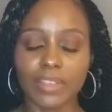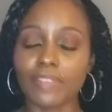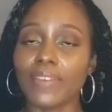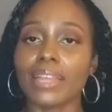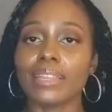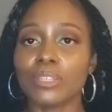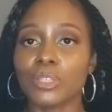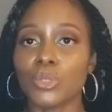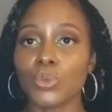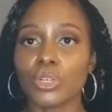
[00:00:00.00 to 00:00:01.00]
the fat that's
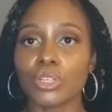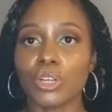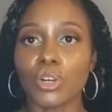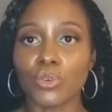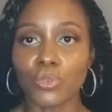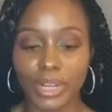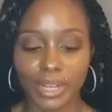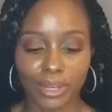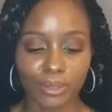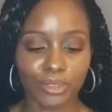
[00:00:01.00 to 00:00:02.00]
stored
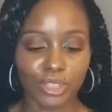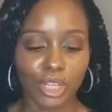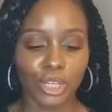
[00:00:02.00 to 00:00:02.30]
around